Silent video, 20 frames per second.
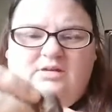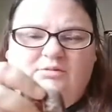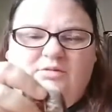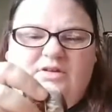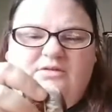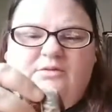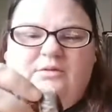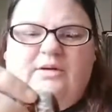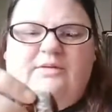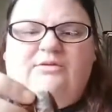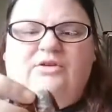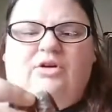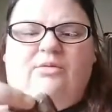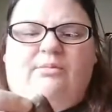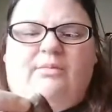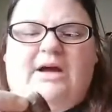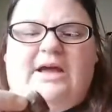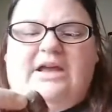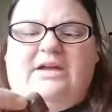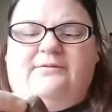we've
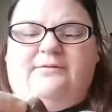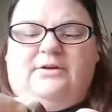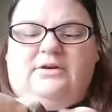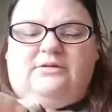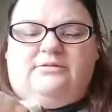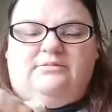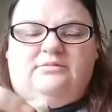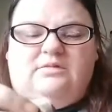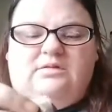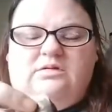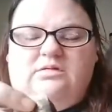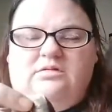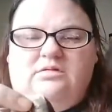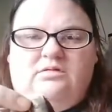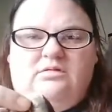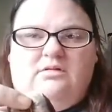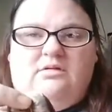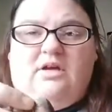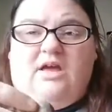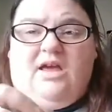known Mike for
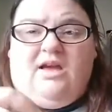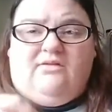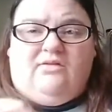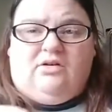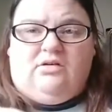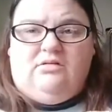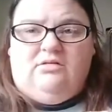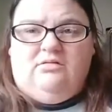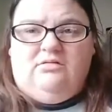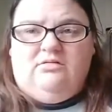ever.